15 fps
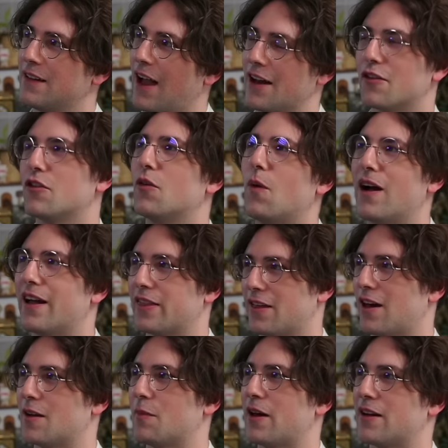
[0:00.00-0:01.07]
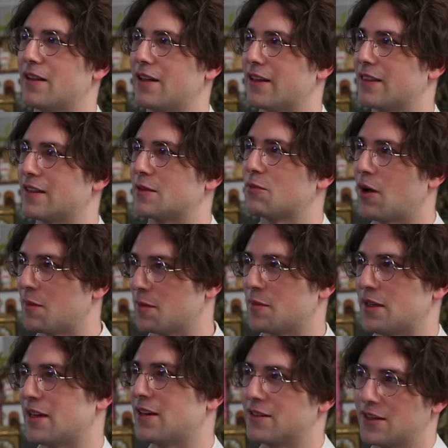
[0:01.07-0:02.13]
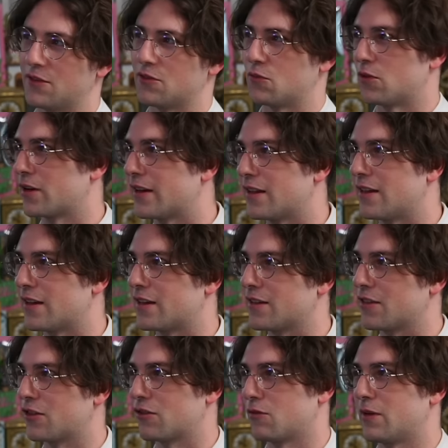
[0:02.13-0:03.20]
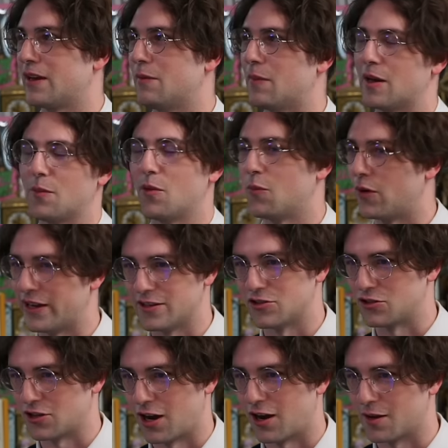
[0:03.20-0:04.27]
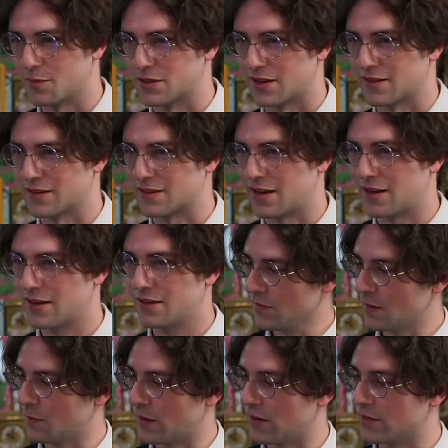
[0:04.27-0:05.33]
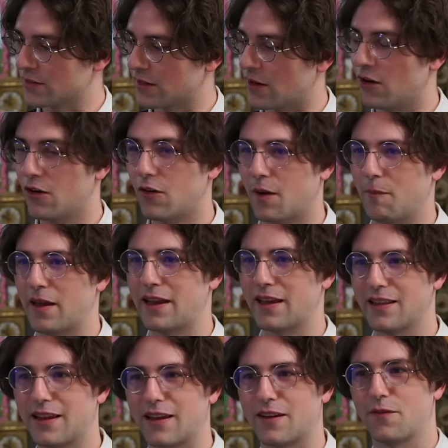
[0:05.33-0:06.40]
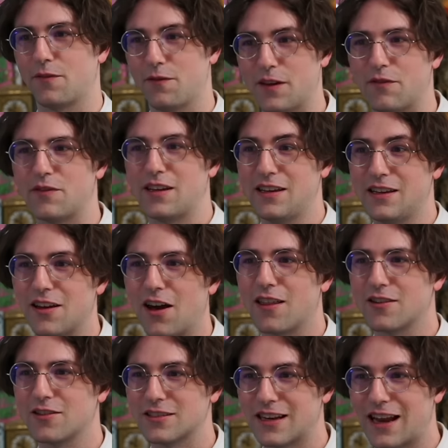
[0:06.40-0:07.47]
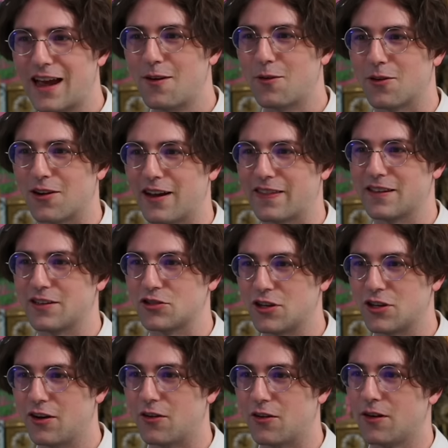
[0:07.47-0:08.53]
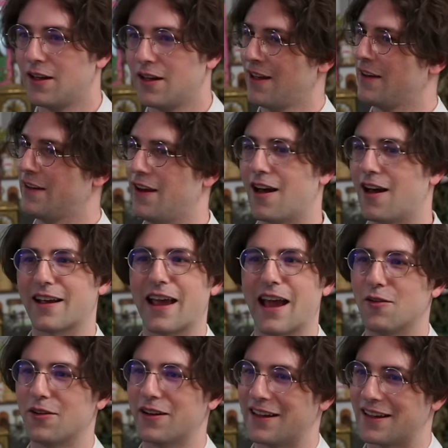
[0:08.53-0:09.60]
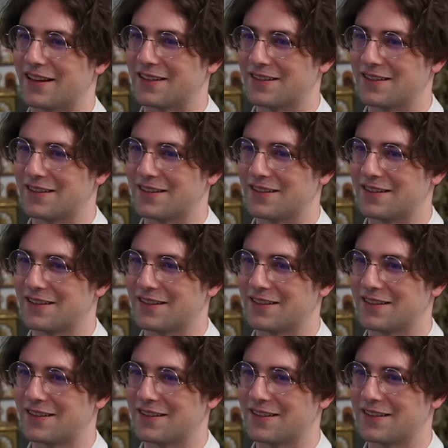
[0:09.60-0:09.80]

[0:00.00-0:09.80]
I don't know why I thought about it like this. Probably because I was working like three minimum wage jobs on the side. But I was like, oh, I'm making like fifteen dollars an hour at this show, not counting